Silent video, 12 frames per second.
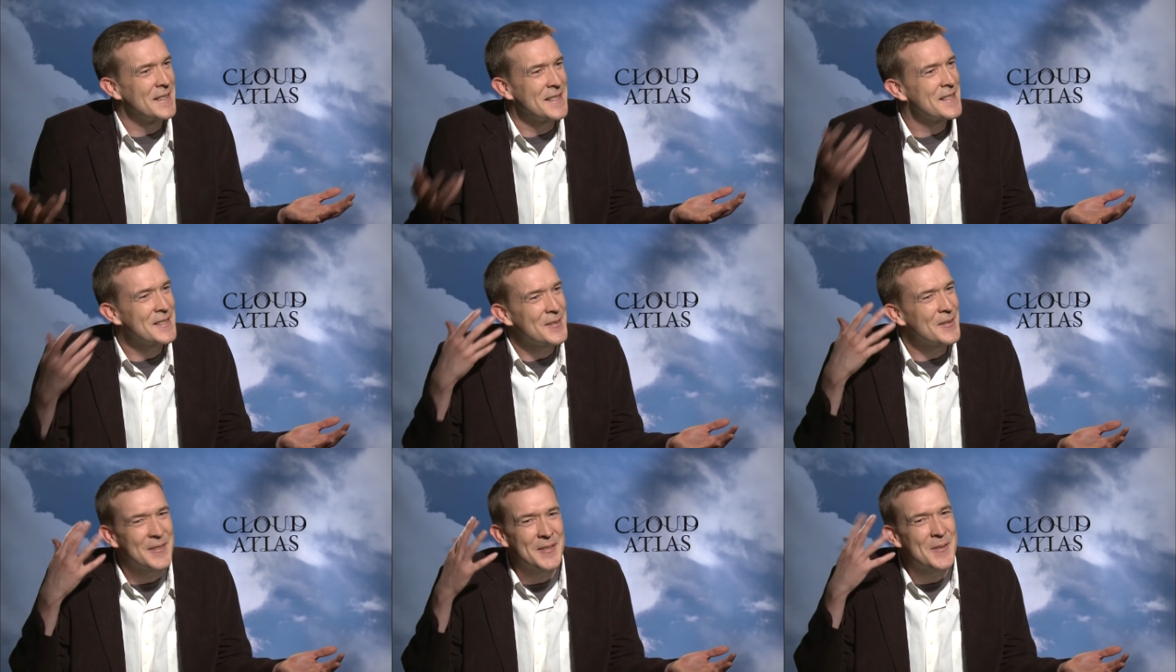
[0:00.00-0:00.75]
just as
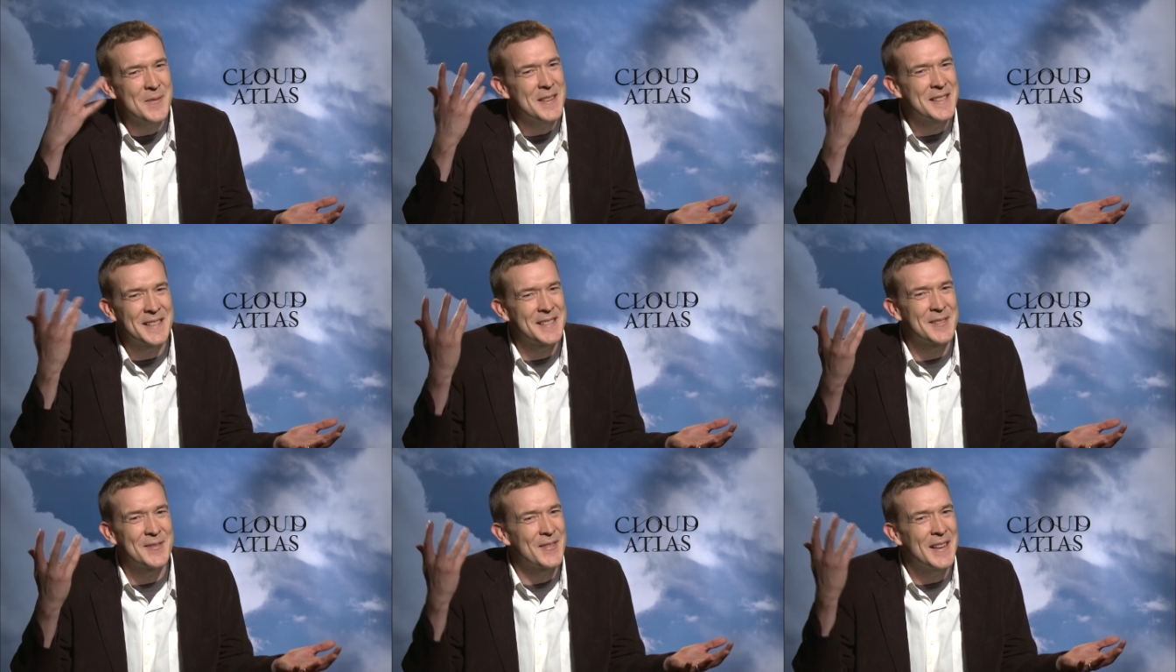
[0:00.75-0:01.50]
almost a
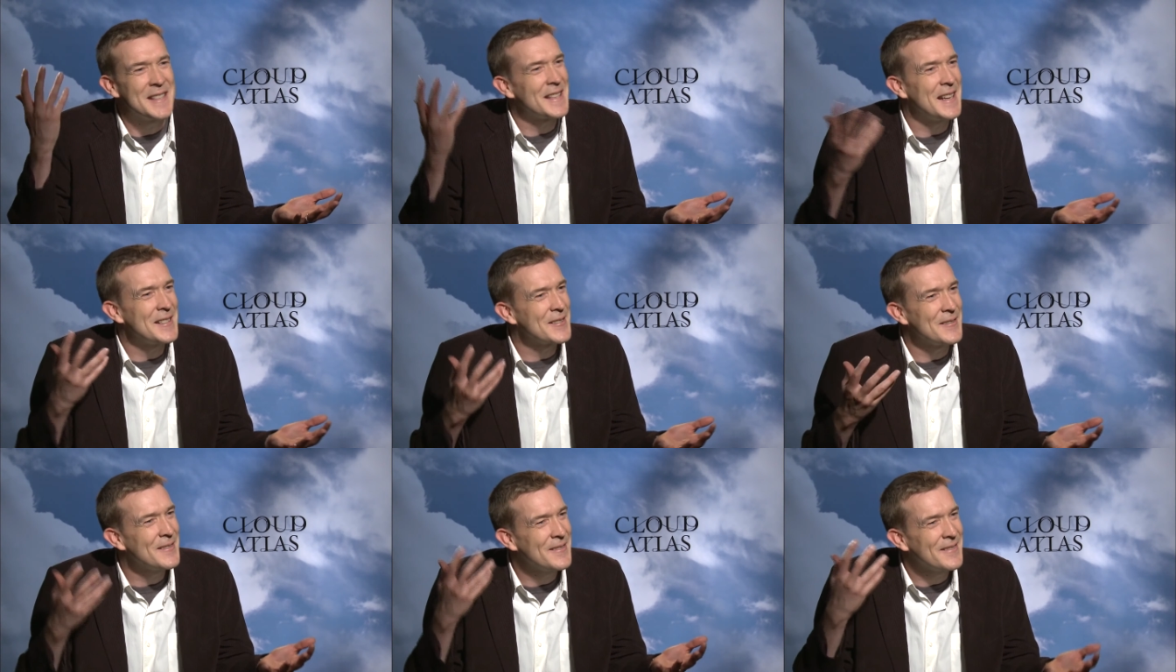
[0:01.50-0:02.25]
sort of
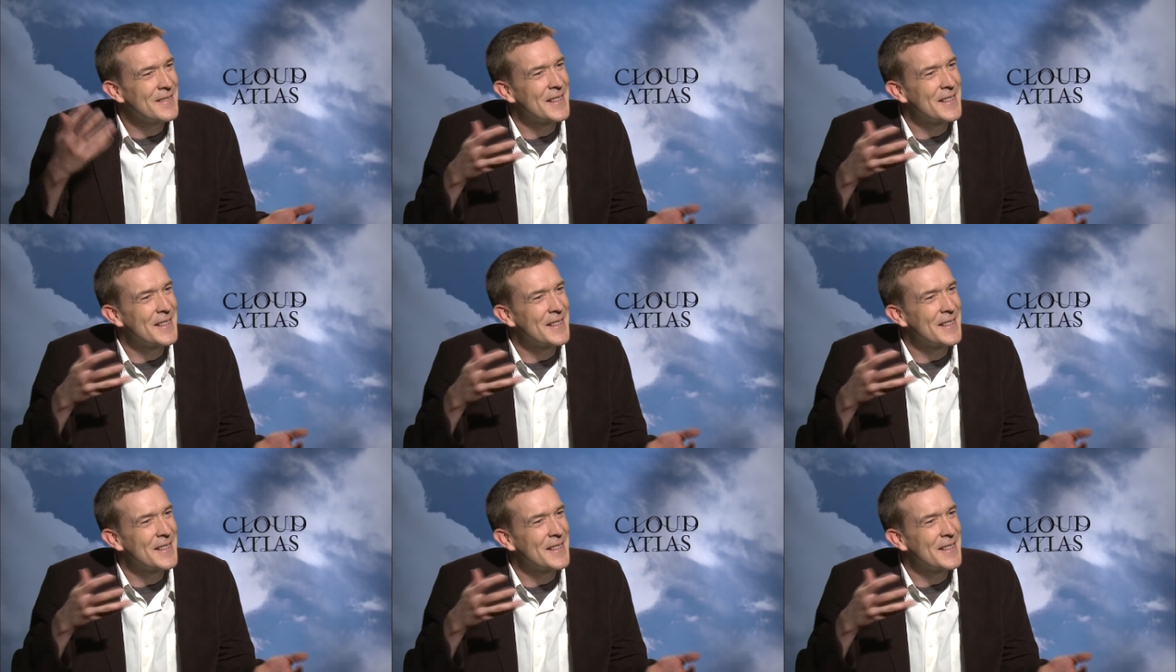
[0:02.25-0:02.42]
intellectual